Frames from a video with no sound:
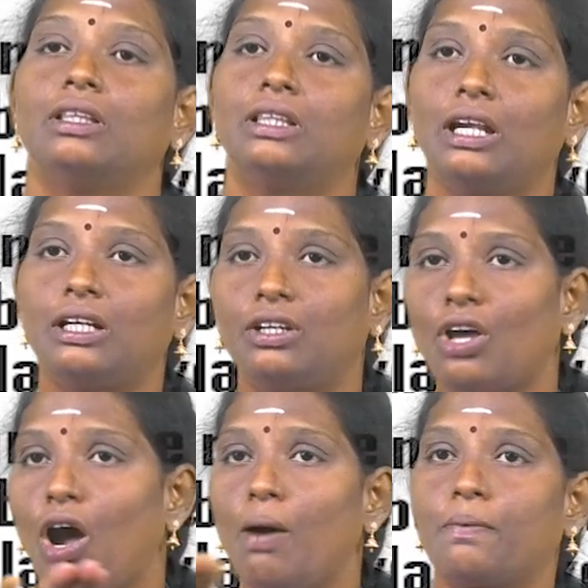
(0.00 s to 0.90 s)
The
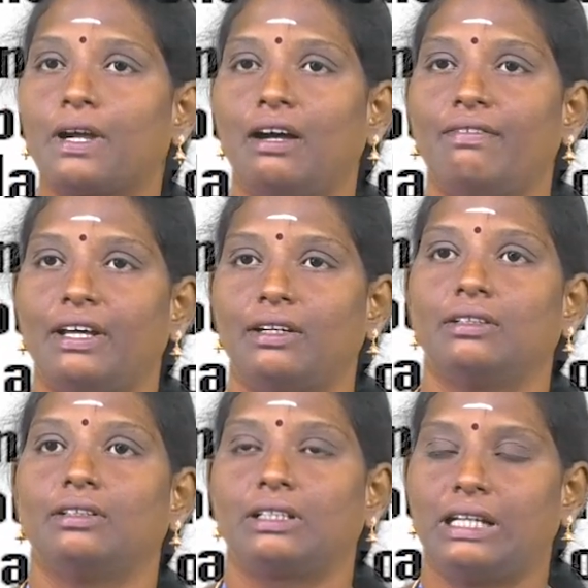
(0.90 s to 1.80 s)
top cover
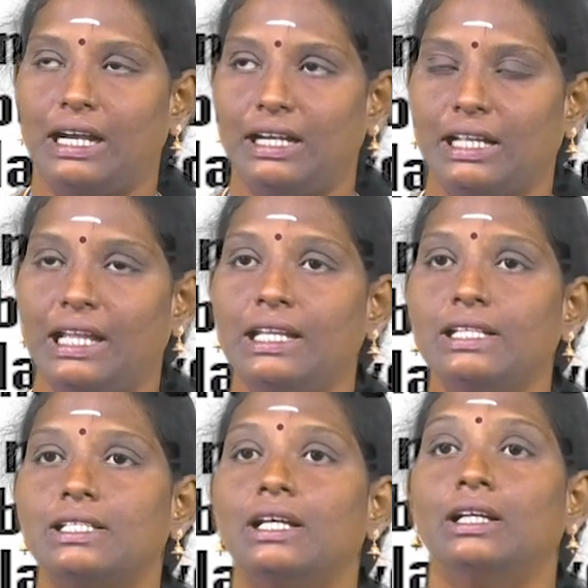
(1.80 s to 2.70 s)

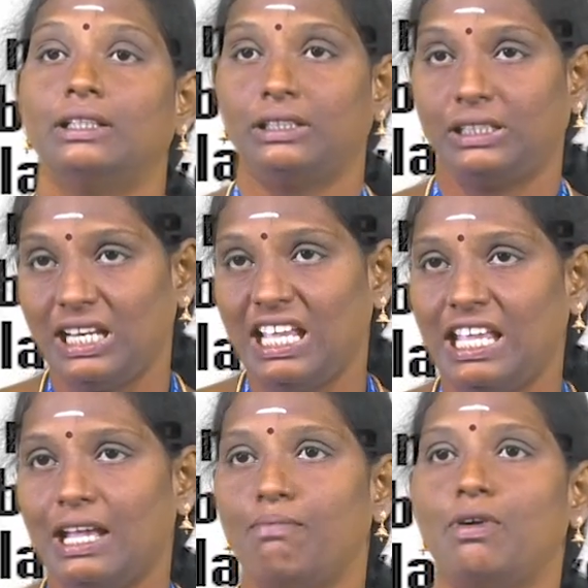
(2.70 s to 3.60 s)
contains
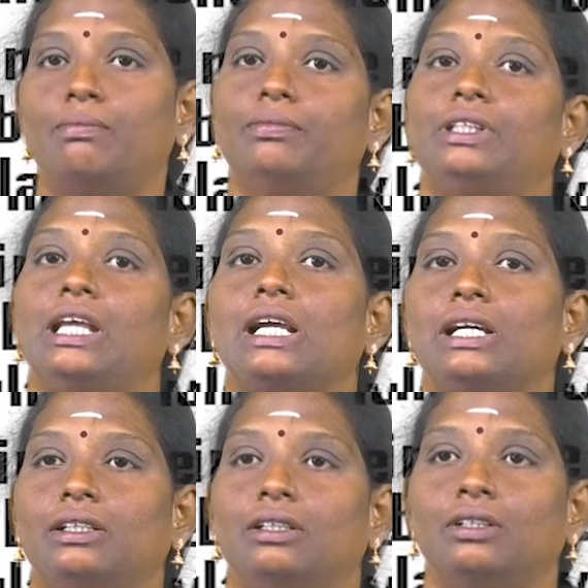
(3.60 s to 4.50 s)
3 mm thick
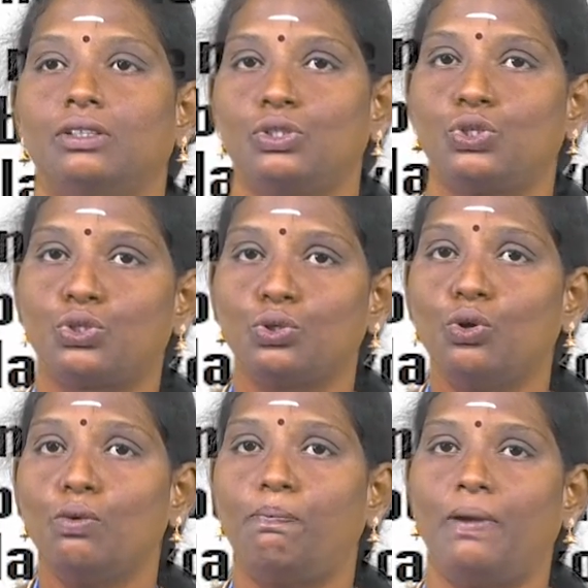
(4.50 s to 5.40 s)

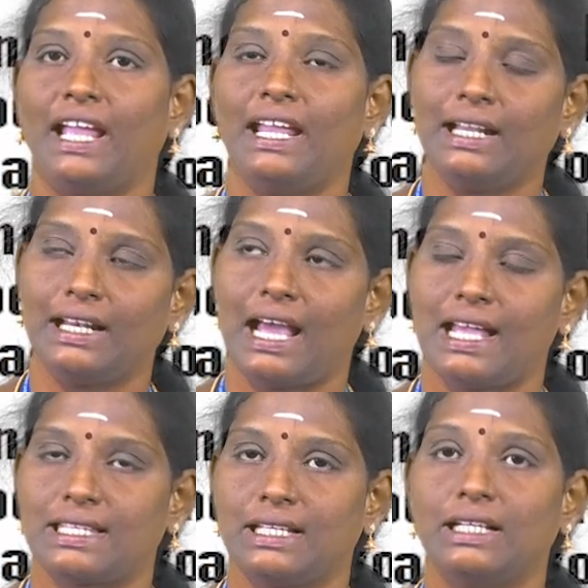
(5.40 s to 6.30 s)
2 plain
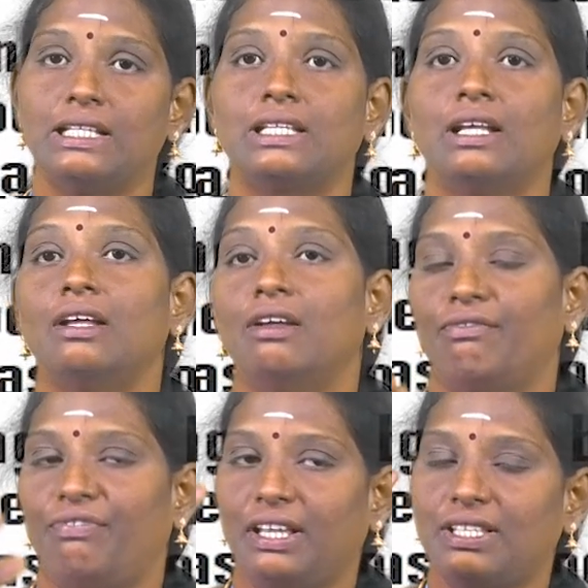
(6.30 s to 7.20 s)
glasses
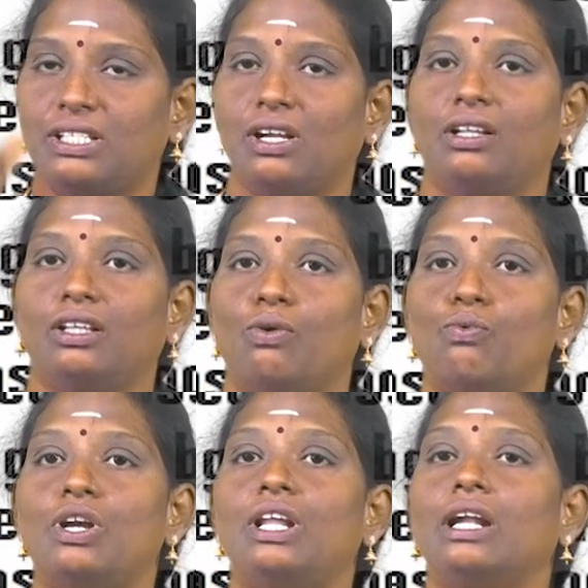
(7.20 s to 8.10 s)
fixed on the
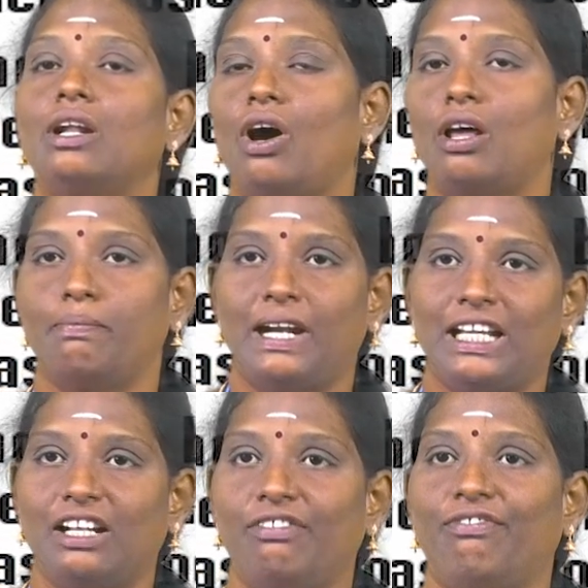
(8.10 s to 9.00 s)
wooden or
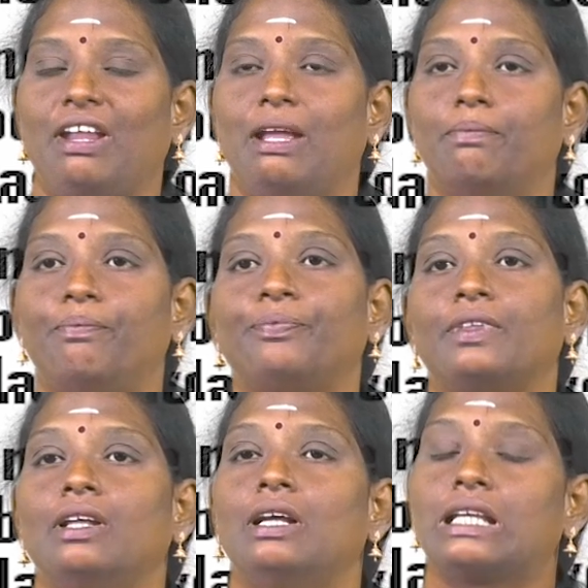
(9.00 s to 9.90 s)
metal frame,
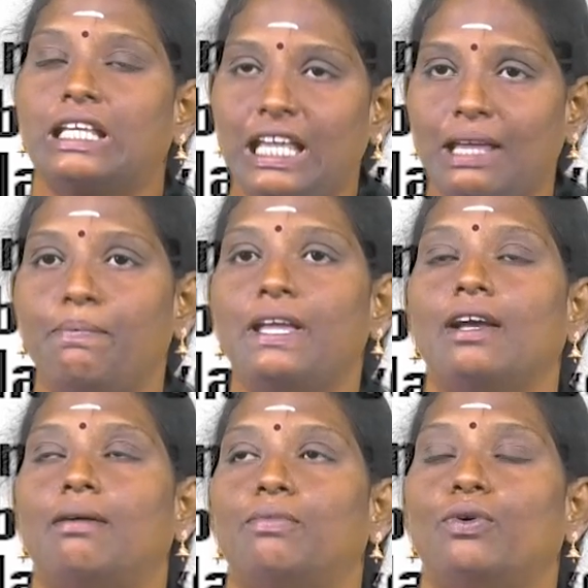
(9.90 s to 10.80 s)
keeping
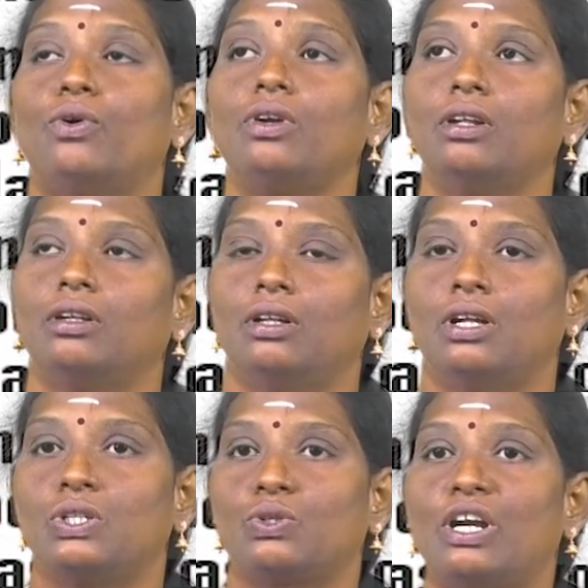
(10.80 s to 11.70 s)
about
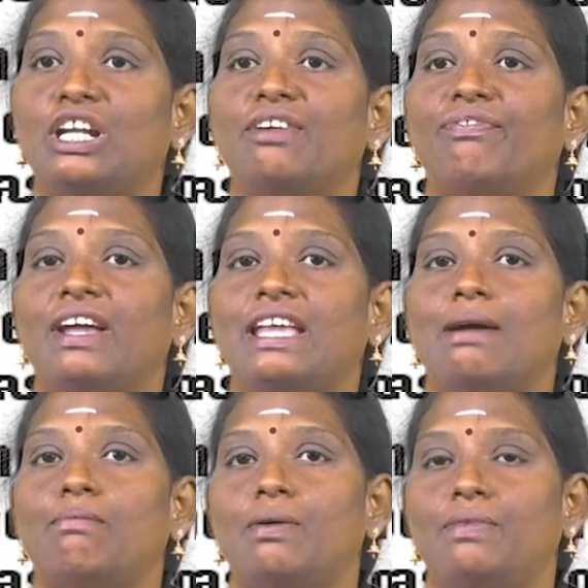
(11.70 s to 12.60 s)

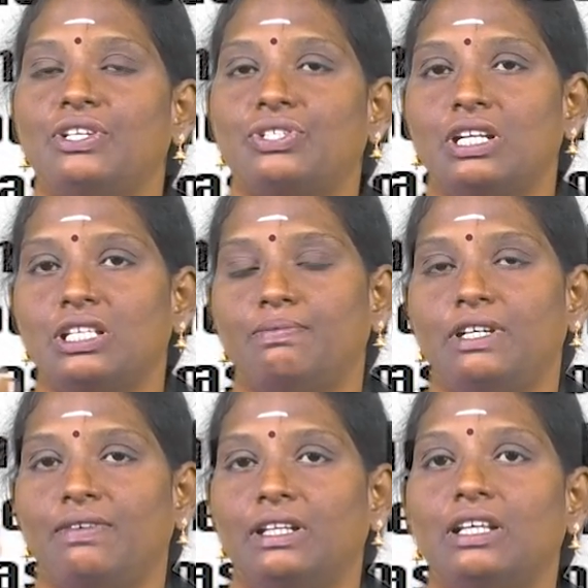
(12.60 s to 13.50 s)
25 mm distance
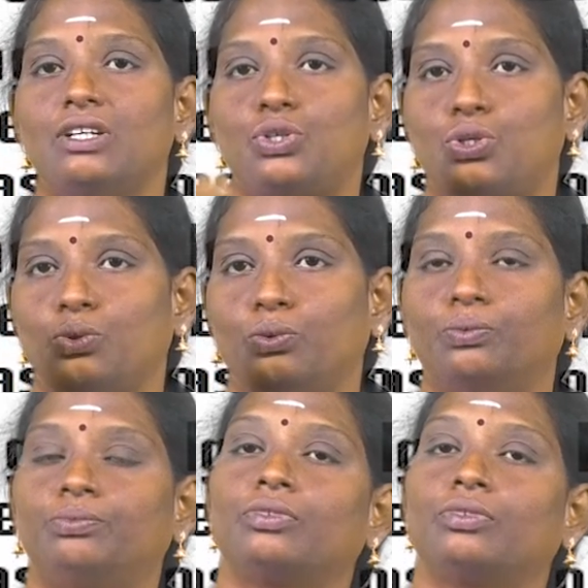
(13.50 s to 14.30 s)
between the two.